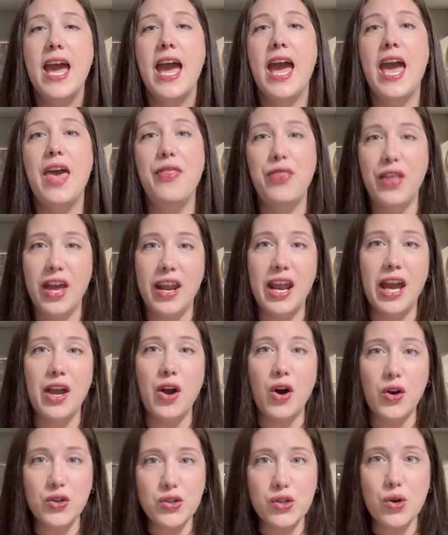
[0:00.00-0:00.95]
And then I
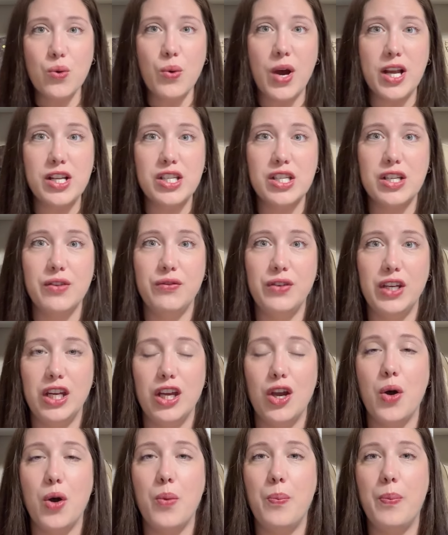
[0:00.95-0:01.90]
also watched a
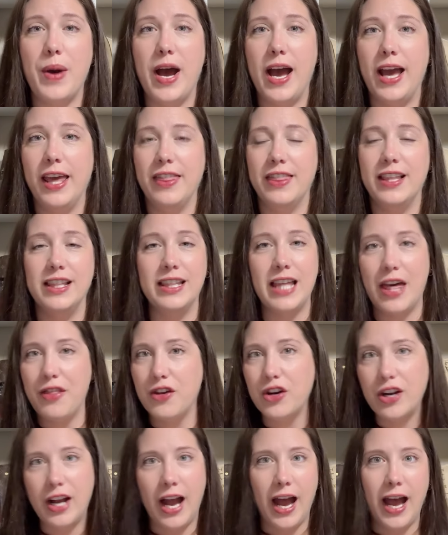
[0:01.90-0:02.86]
video by the
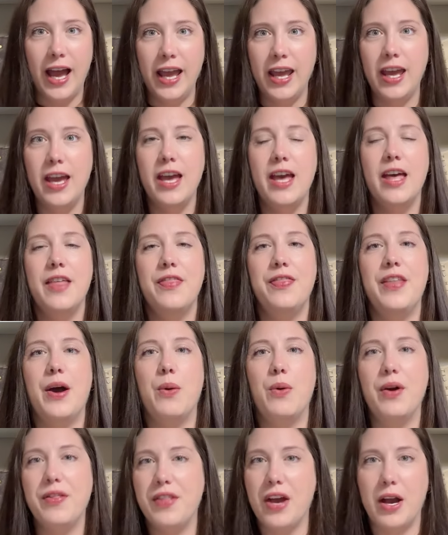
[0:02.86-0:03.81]
leather guy, that
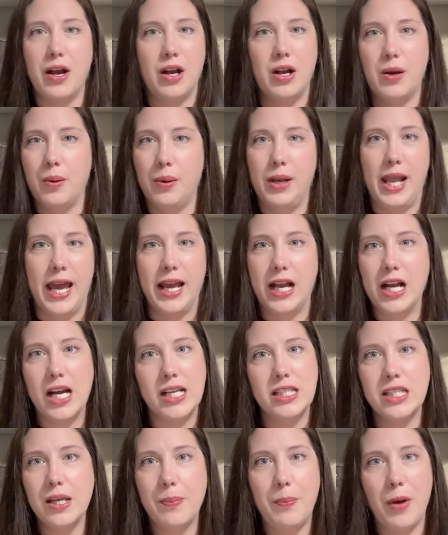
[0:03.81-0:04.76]
one that like
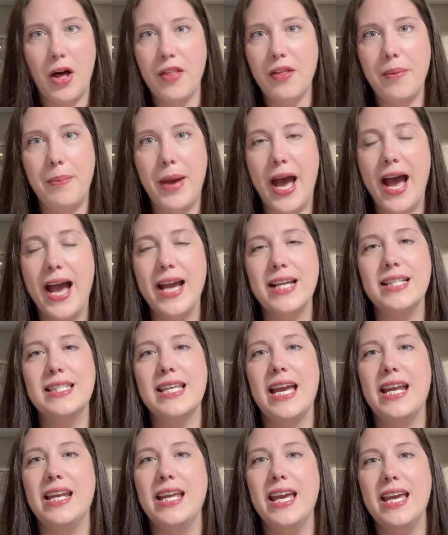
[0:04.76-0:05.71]
cuts up all the bags
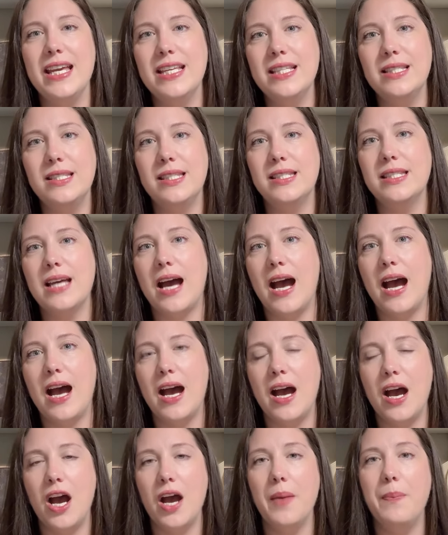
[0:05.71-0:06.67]
and his
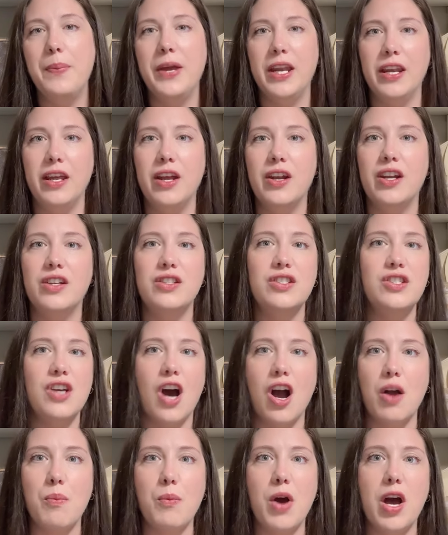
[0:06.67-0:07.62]
uh, opinion on
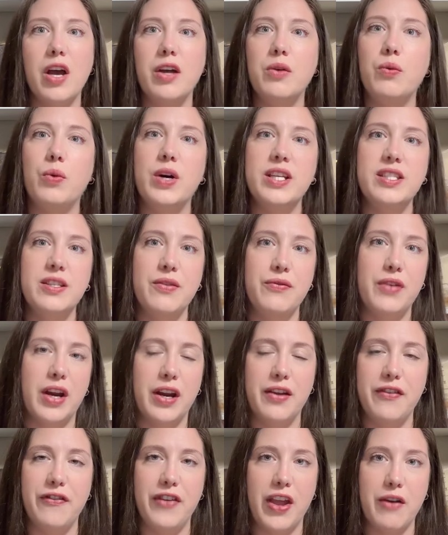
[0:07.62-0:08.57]
Songmont wasn't
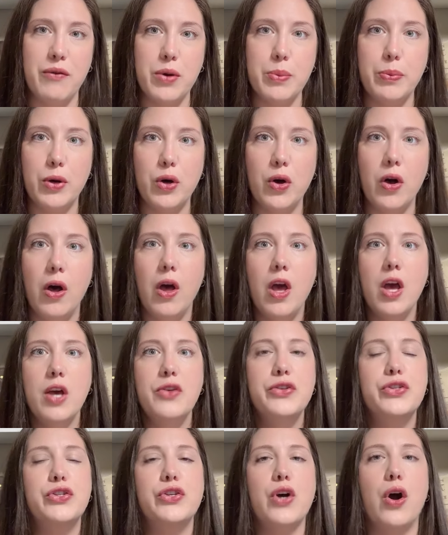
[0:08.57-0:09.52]
very favorable.
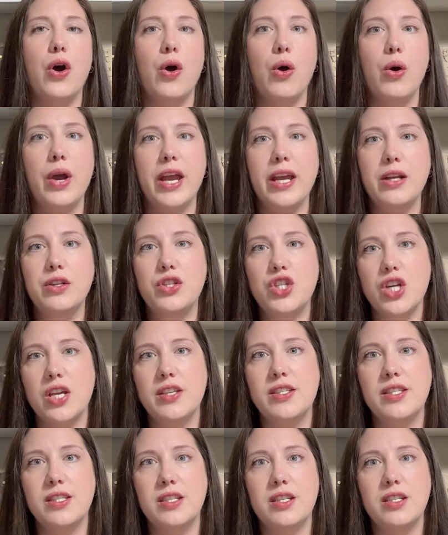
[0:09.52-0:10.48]
So it
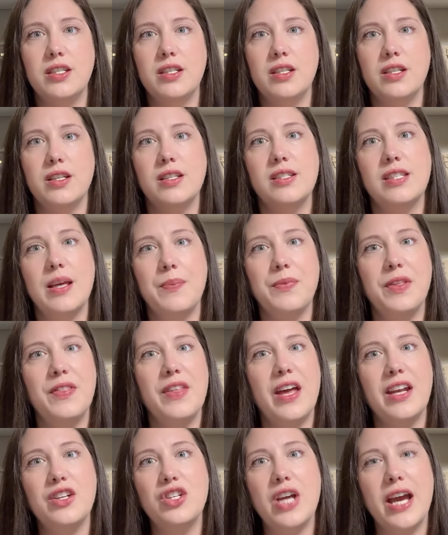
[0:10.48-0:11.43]
just something
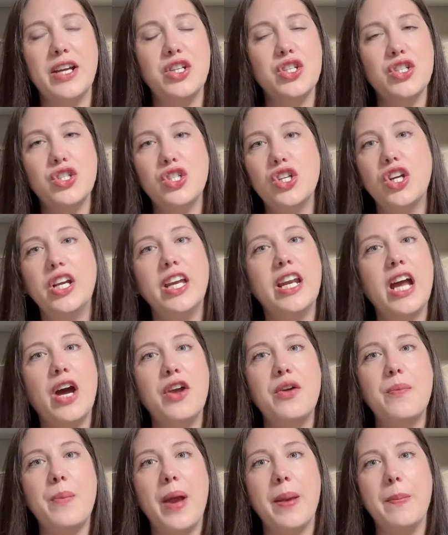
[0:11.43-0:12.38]
that I just took it out
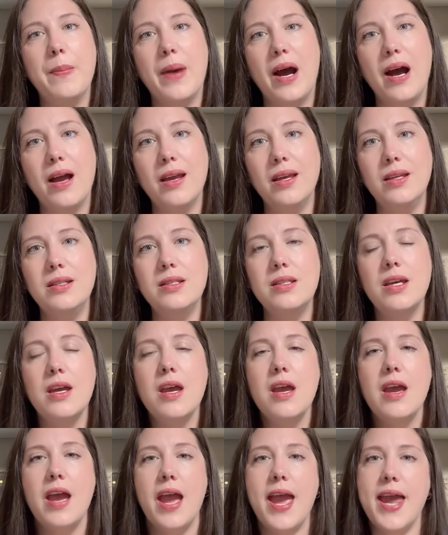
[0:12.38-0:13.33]
of my mind
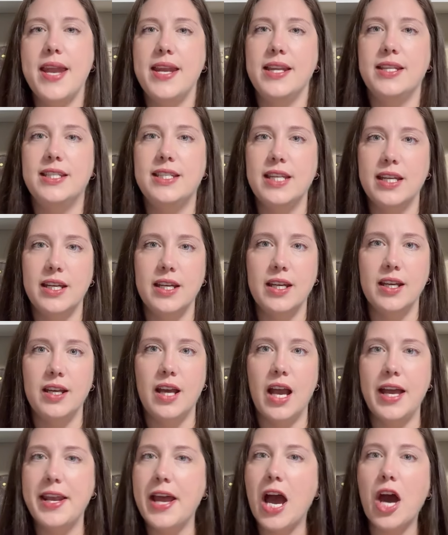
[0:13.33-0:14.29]
and it didn't,
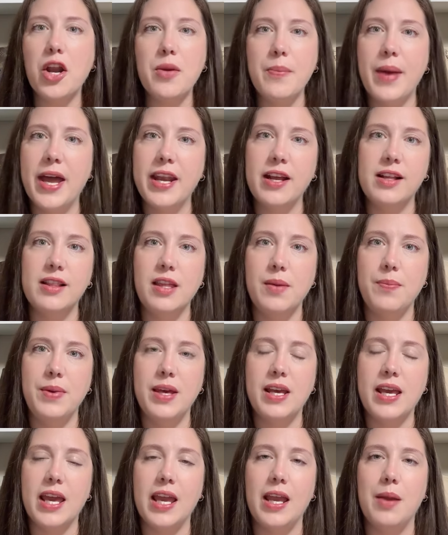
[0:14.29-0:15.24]
it automatically
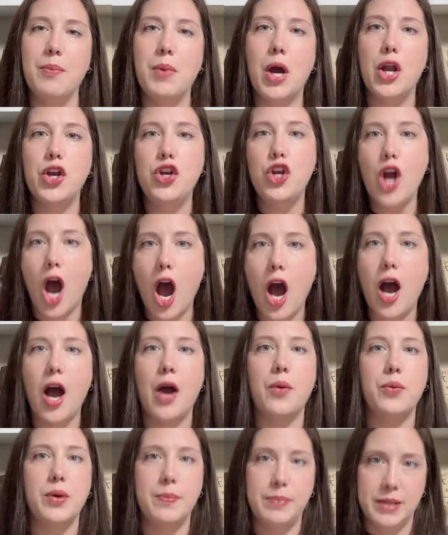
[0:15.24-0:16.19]
became not
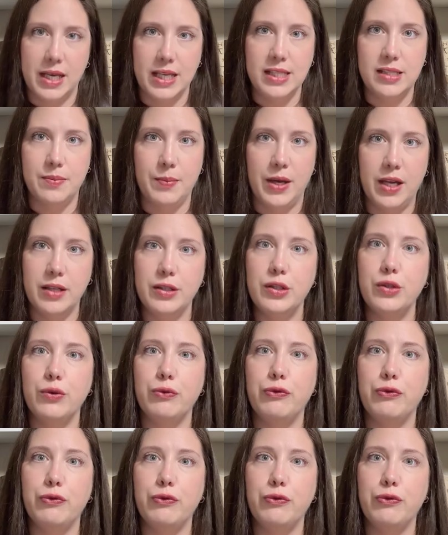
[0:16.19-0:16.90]
a replacement